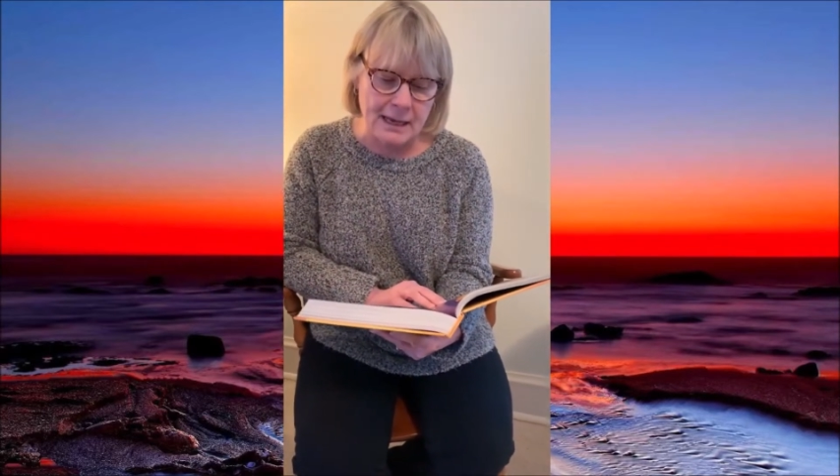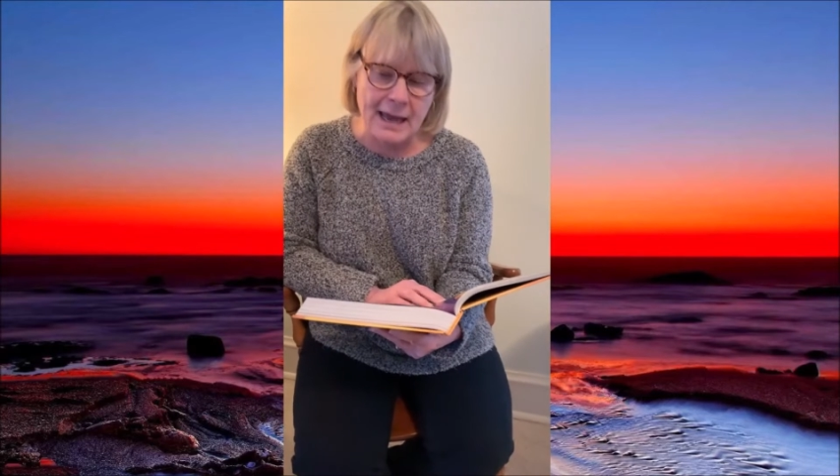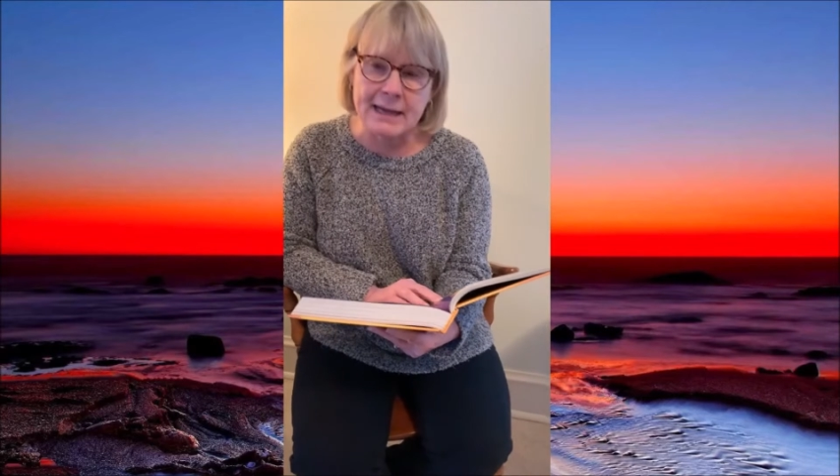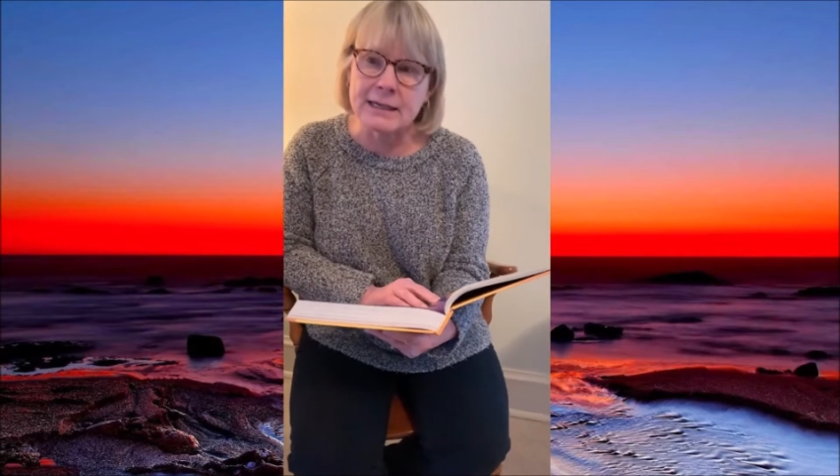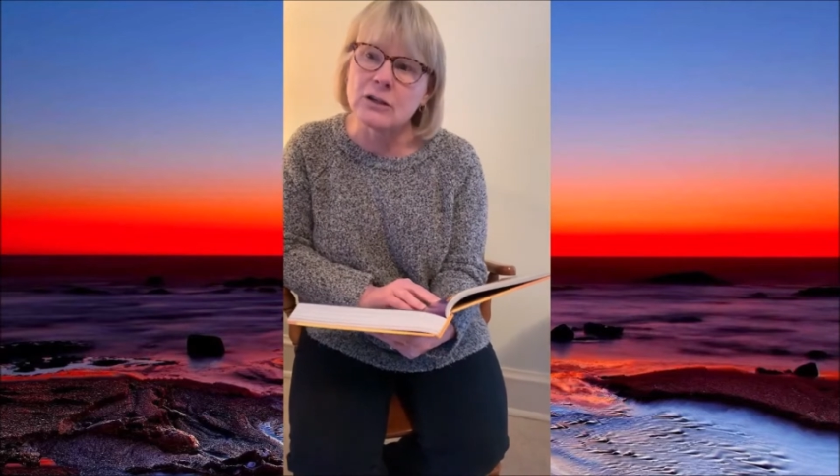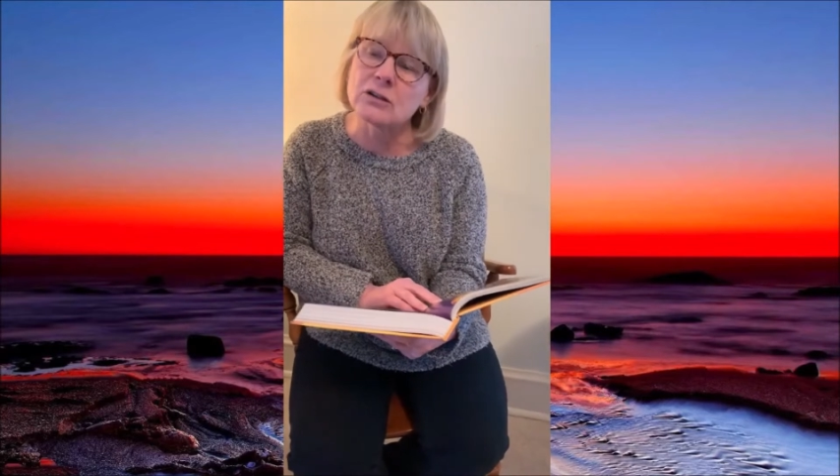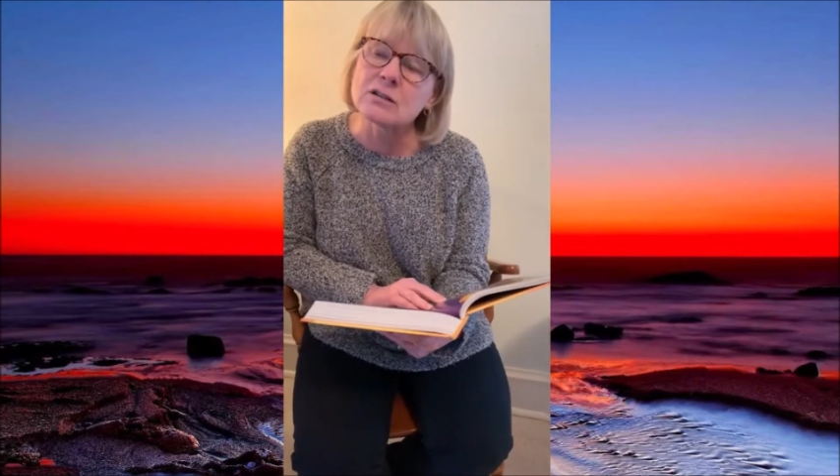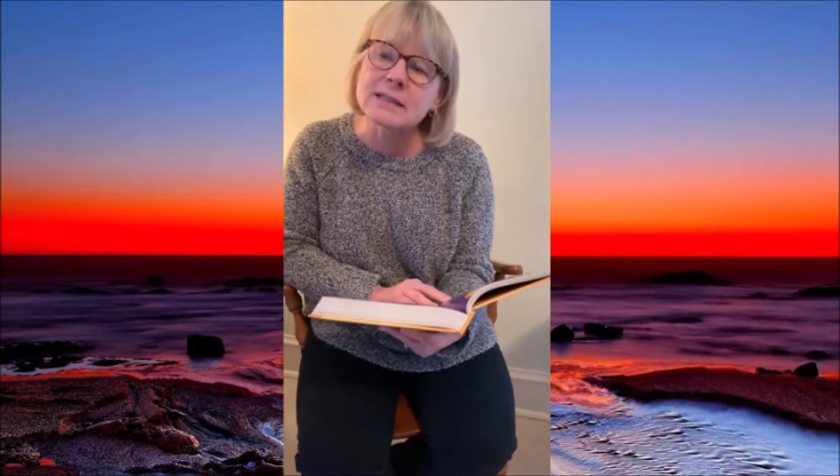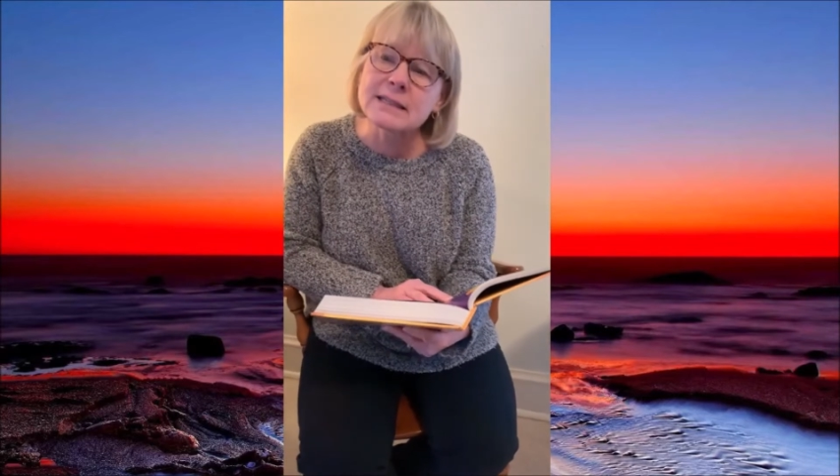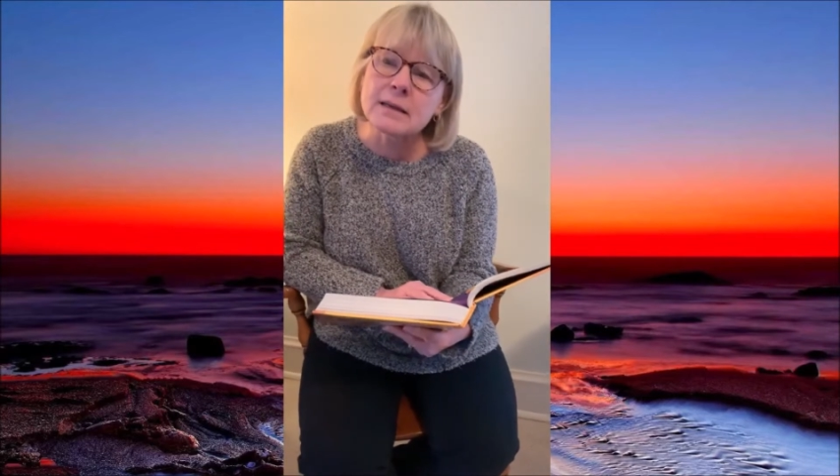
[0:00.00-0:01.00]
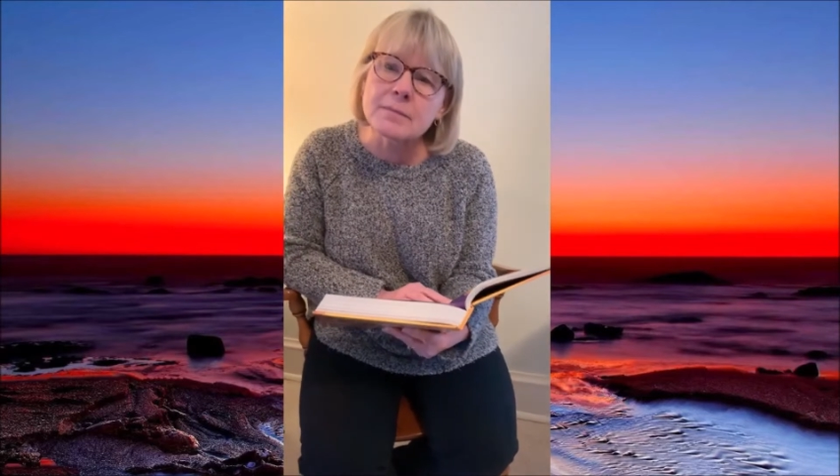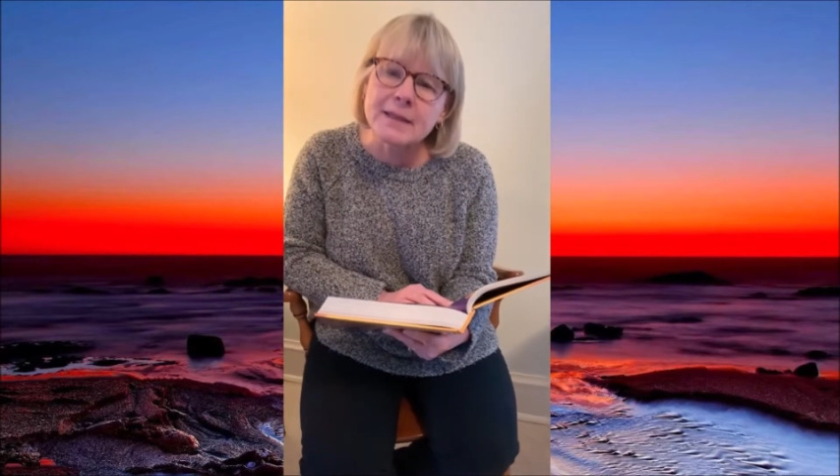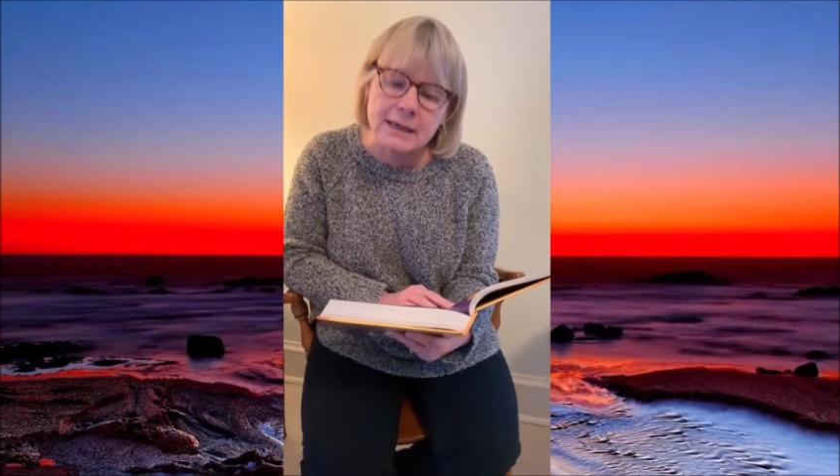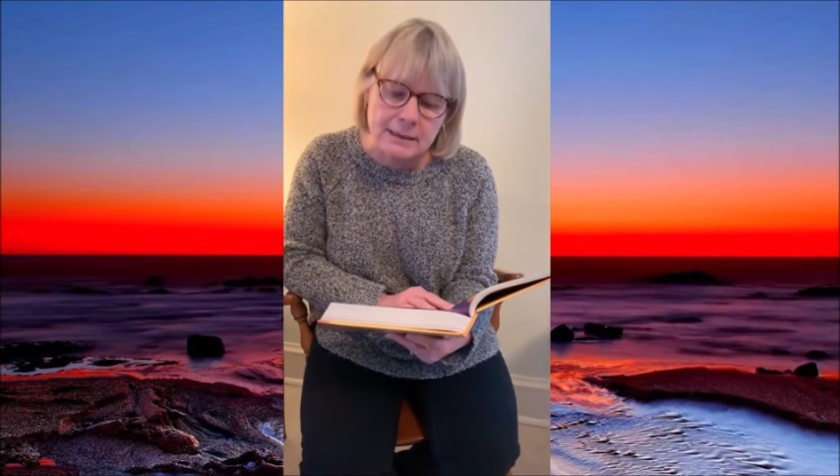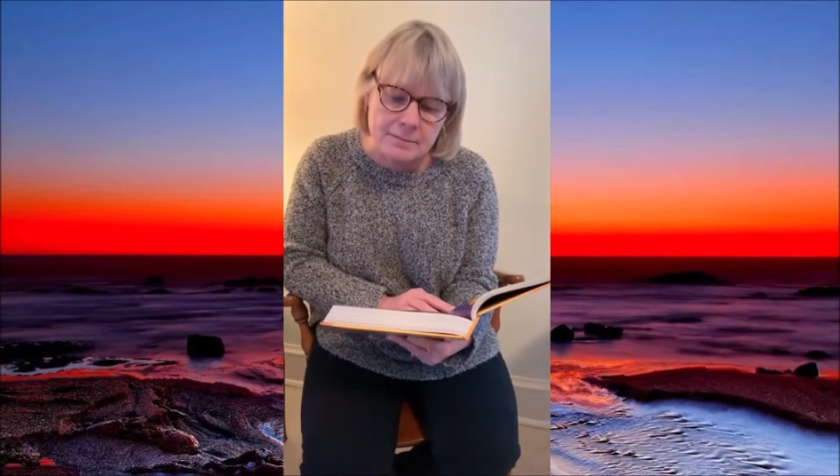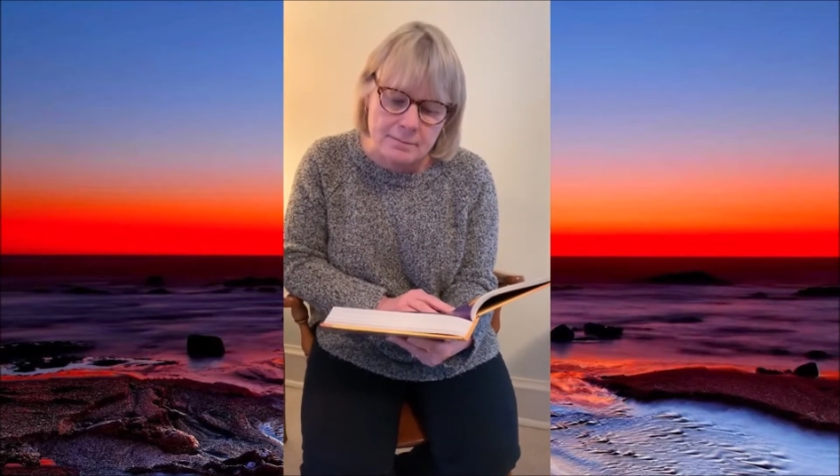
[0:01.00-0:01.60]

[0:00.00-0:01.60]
Had he heard something?